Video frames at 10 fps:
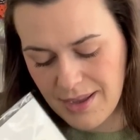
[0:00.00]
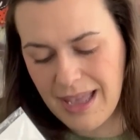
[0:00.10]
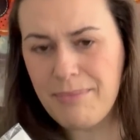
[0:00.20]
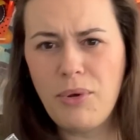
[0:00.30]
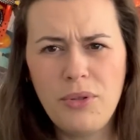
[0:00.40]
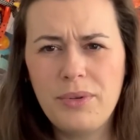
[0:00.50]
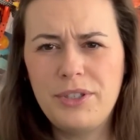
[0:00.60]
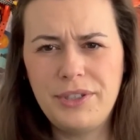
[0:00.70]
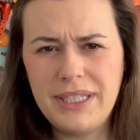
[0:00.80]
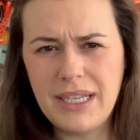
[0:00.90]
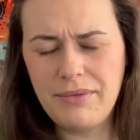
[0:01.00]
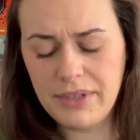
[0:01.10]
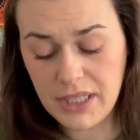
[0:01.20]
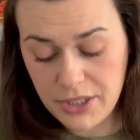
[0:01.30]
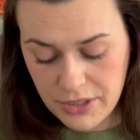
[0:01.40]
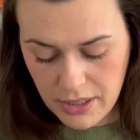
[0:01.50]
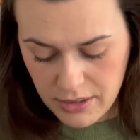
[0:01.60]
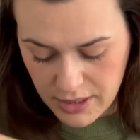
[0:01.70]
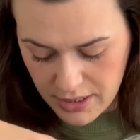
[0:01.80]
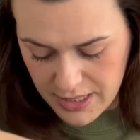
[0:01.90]
At both retreats, I really
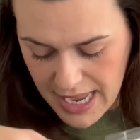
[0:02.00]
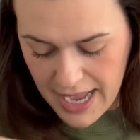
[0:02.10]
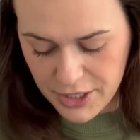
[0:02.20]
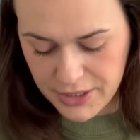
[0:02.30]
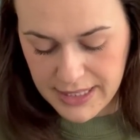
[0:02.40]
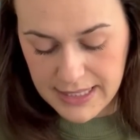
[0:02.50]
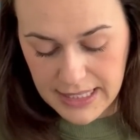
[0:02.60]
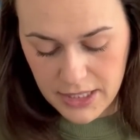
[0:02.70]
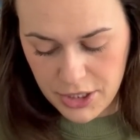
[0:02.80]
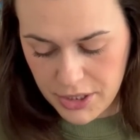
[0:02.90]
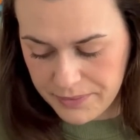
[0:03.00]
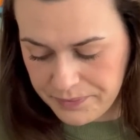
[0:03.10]
struggled to actually stitch,